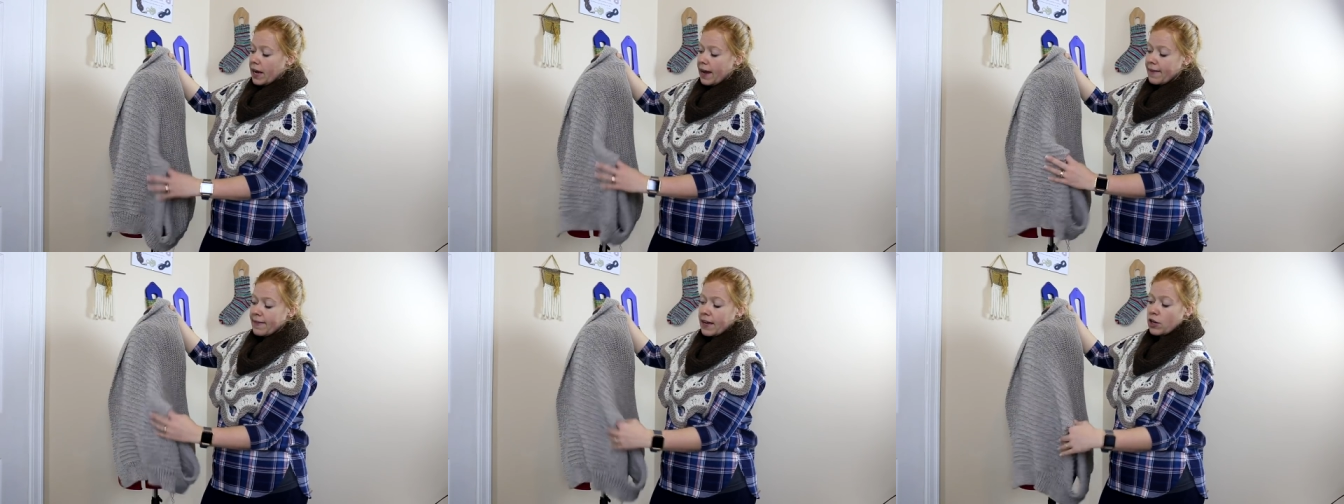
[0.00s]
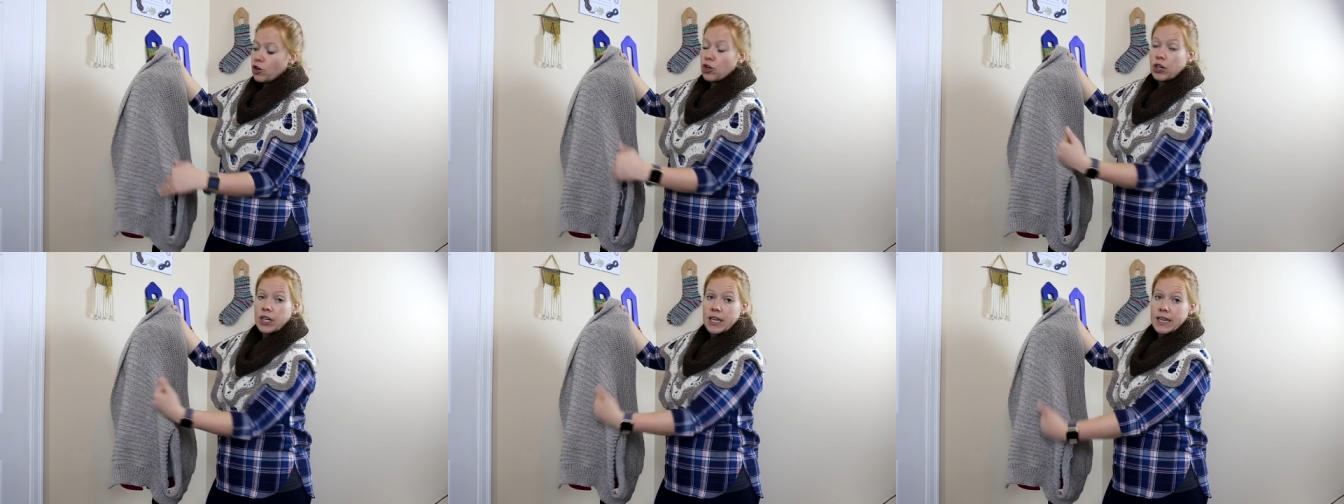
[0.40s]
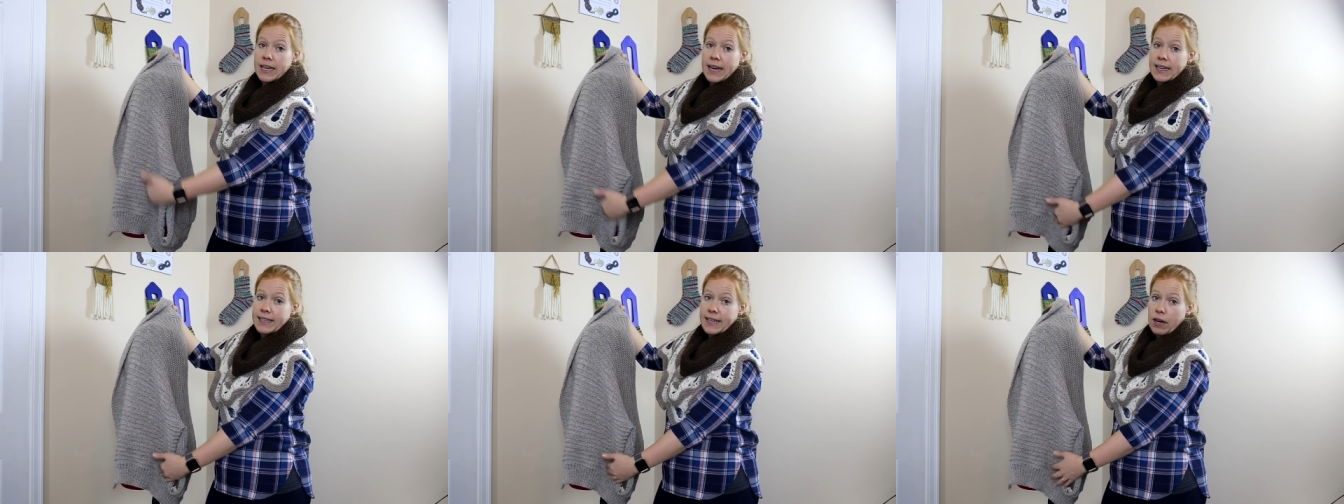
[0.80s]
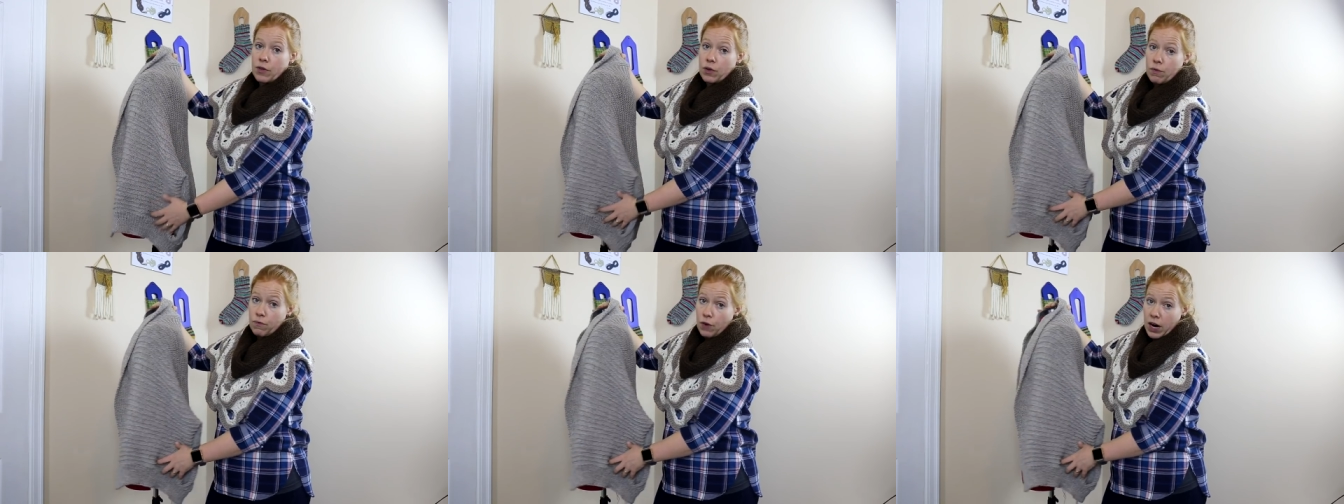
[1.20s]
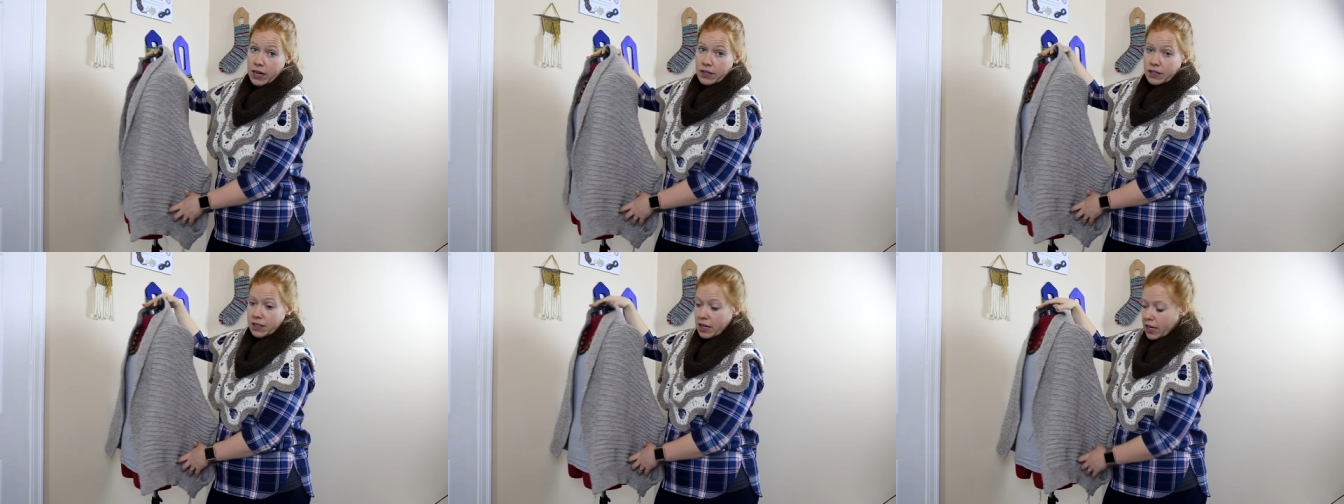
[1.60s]
and then you're going to knit down the
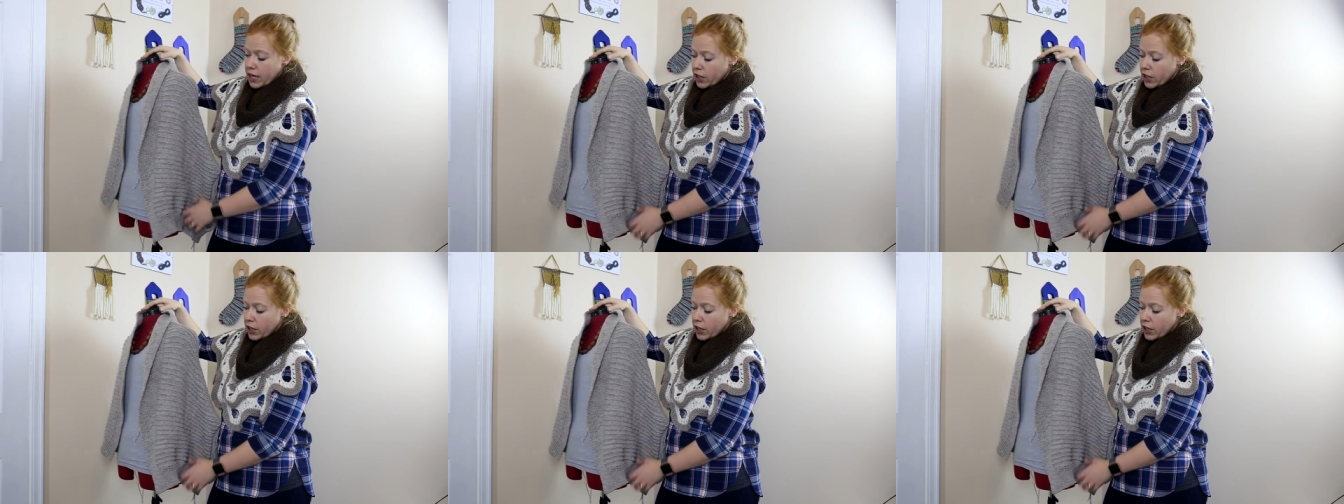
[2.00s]
front